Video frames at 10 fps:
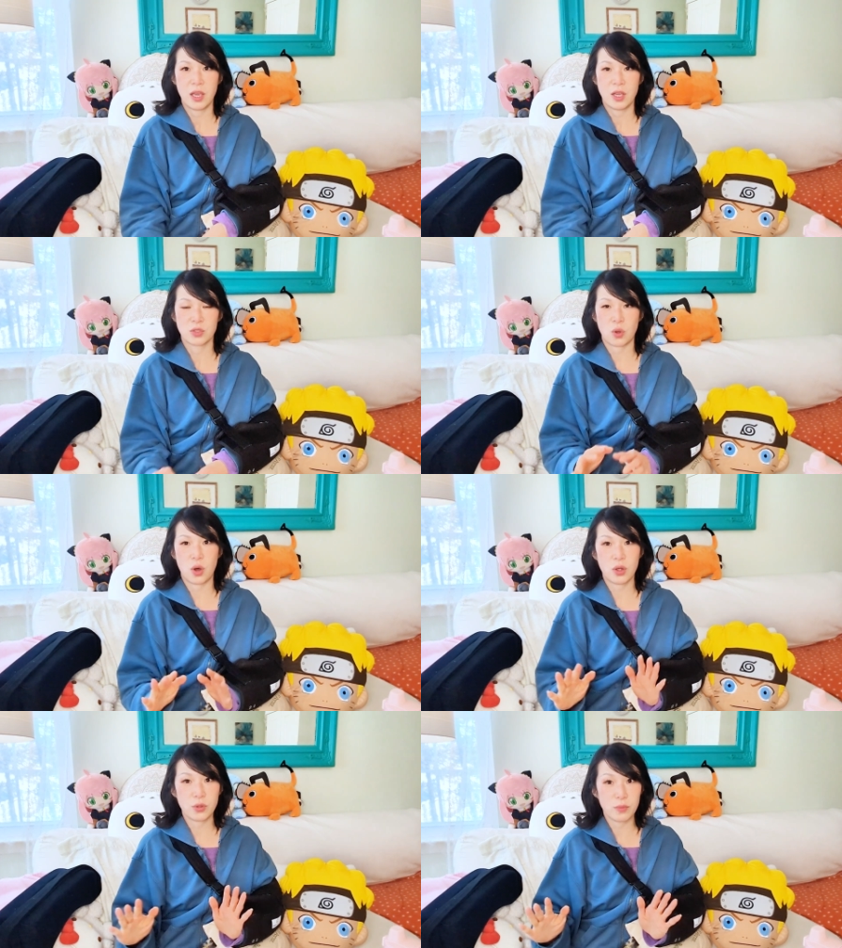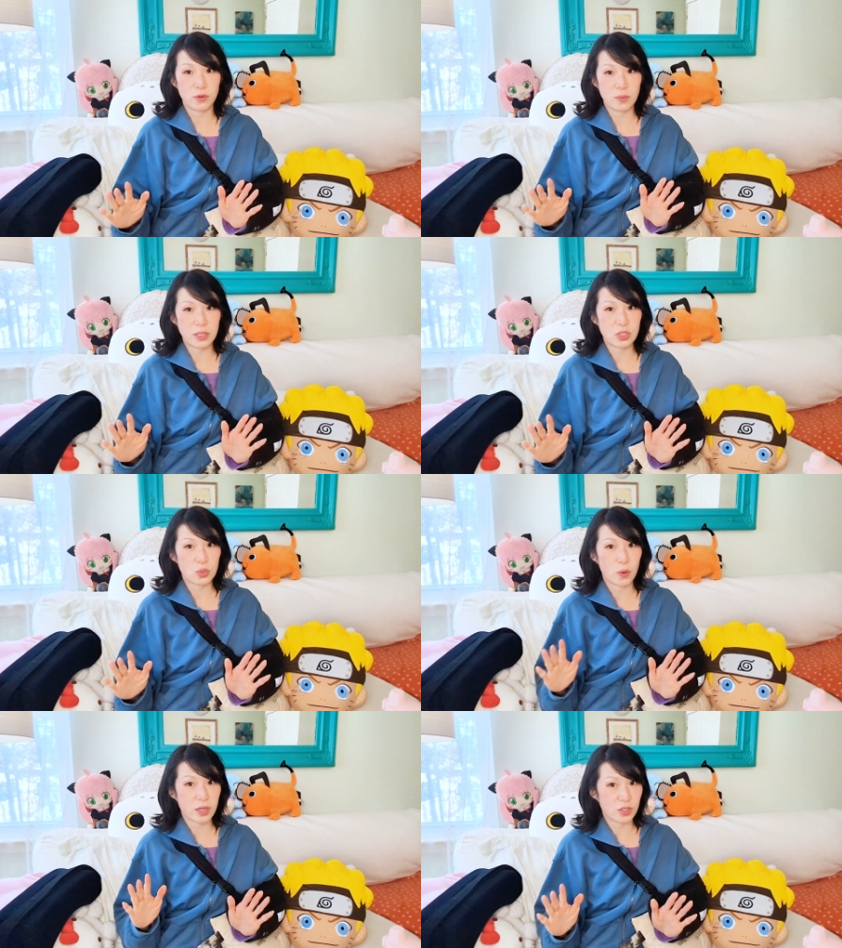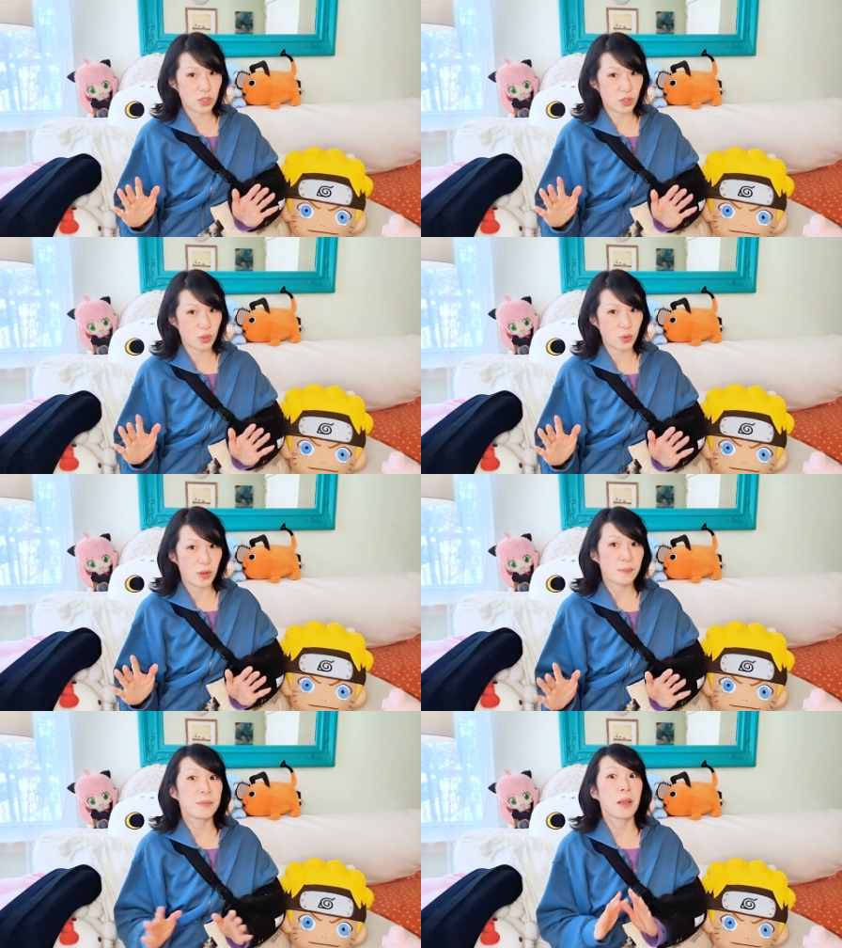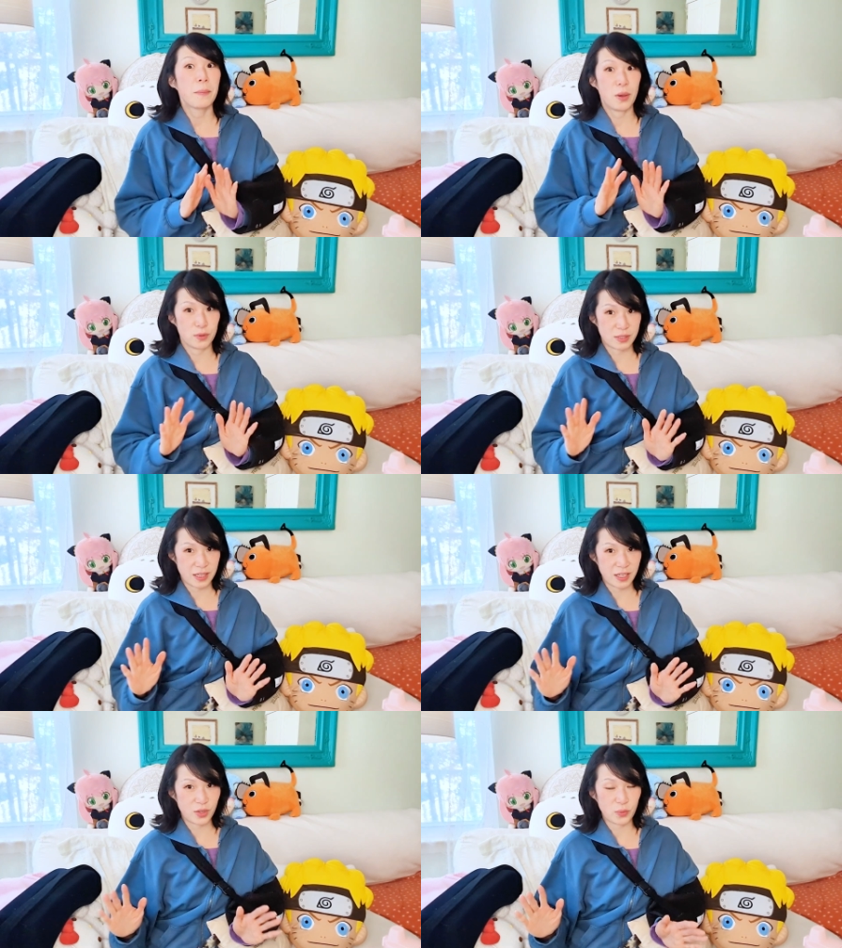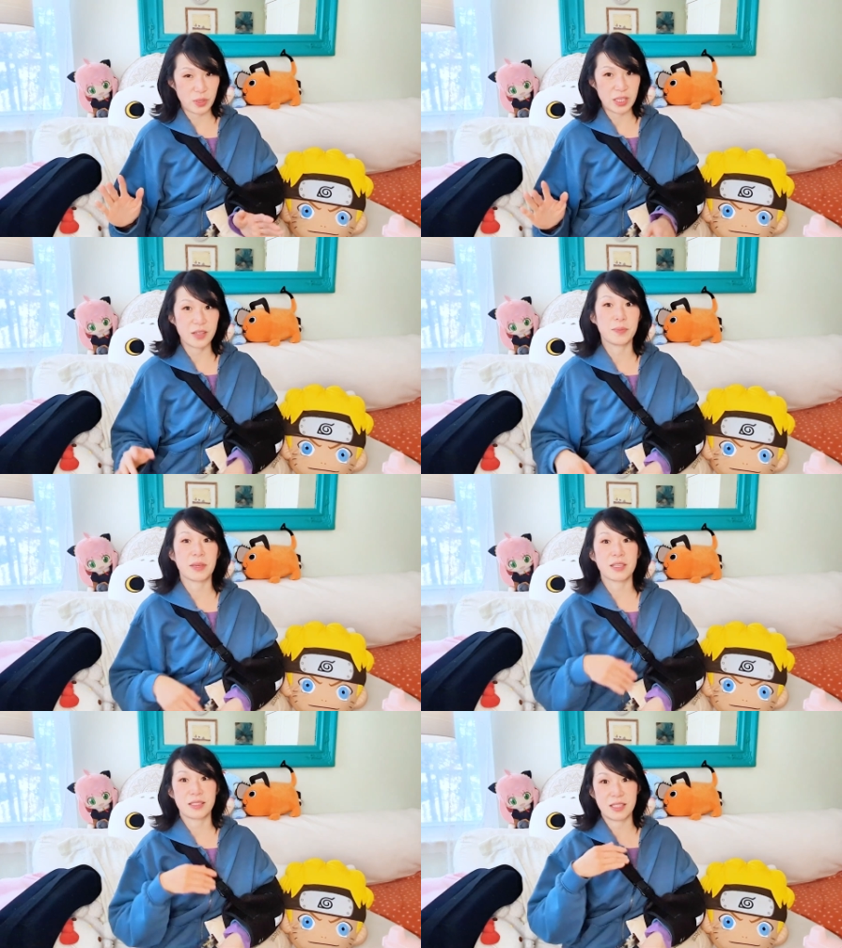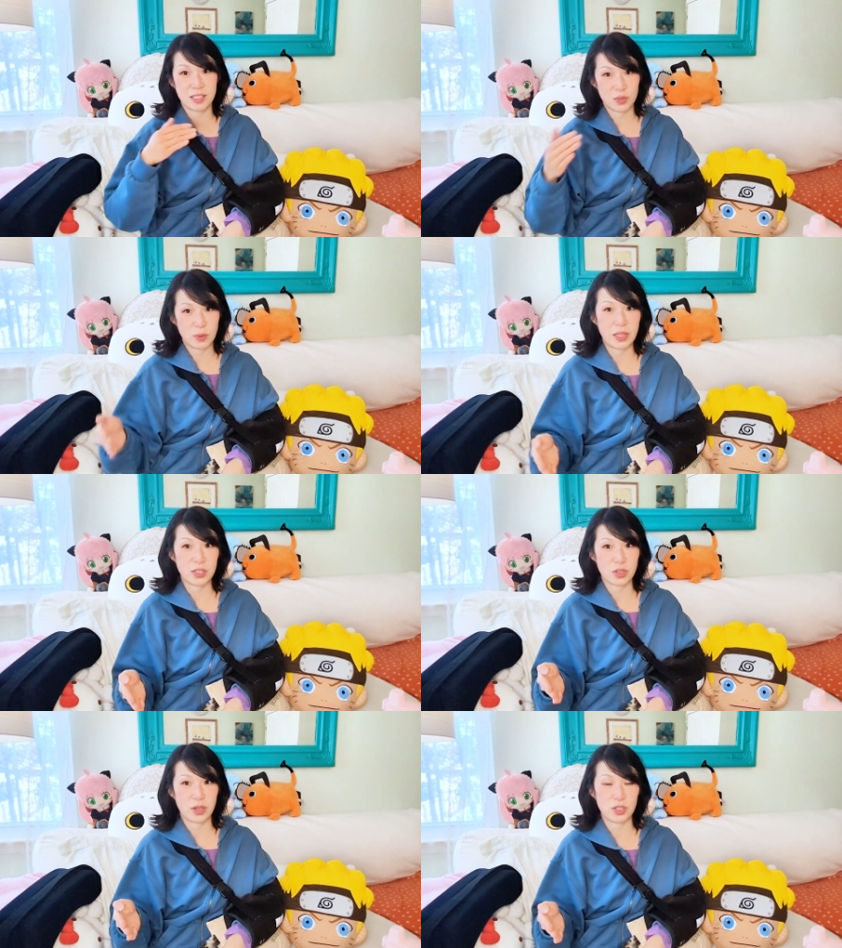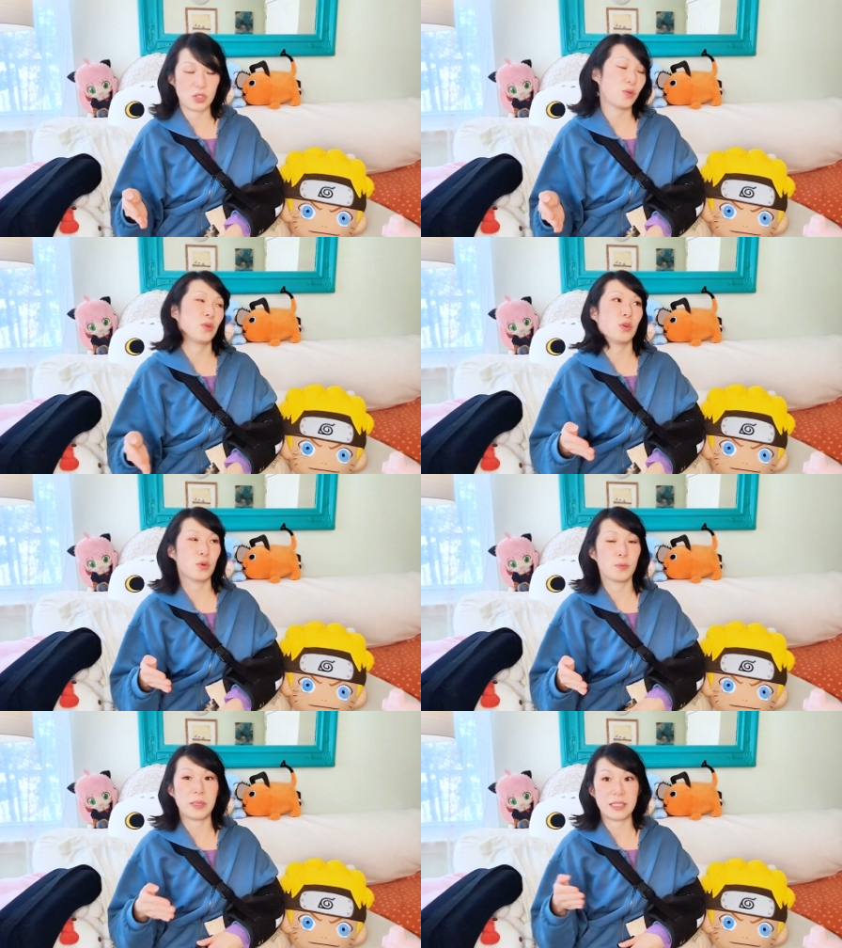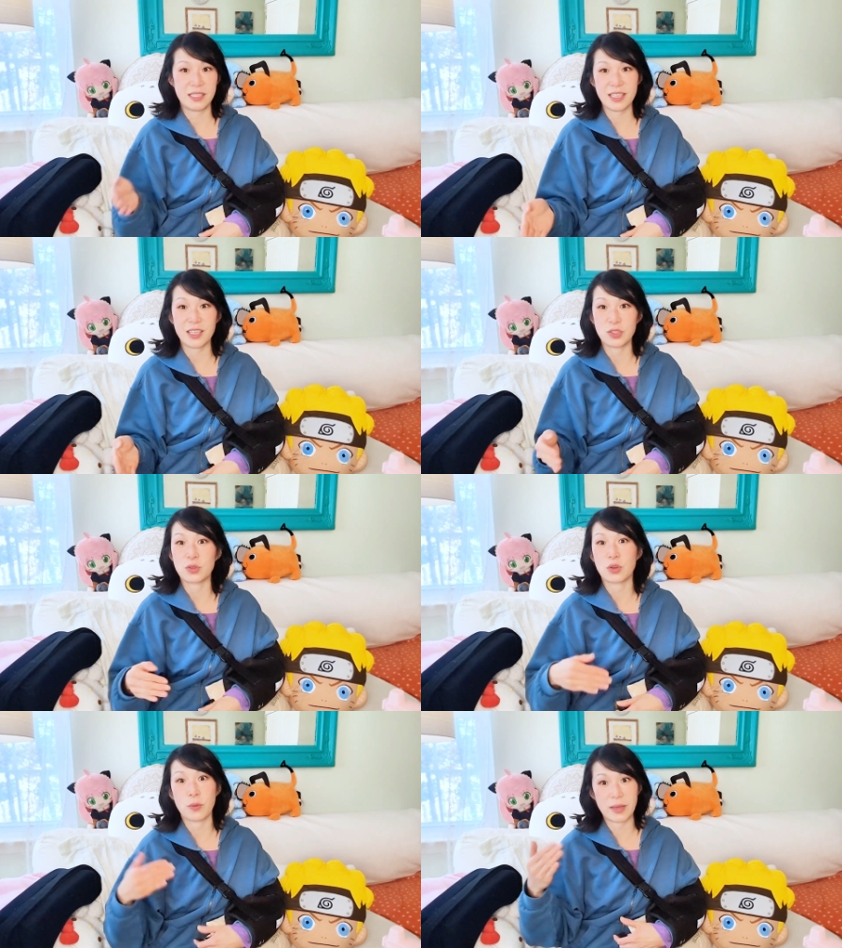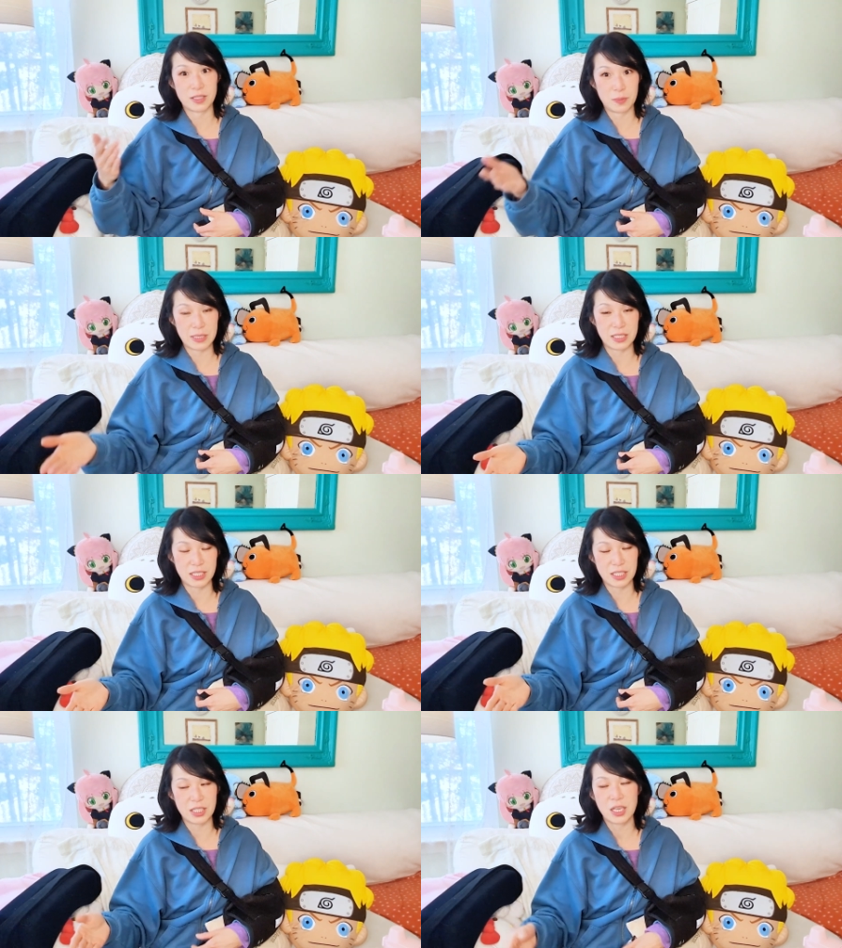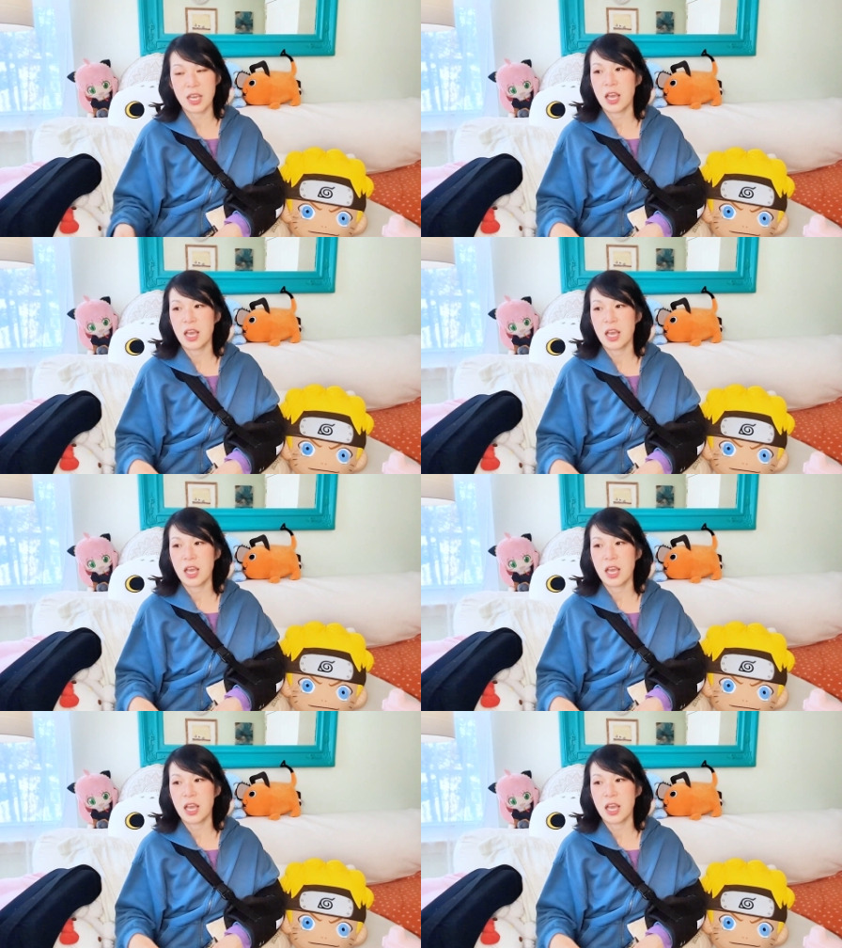So all the movements you want to do post second week, because this is when they start issuing you PT and you can go back to PT.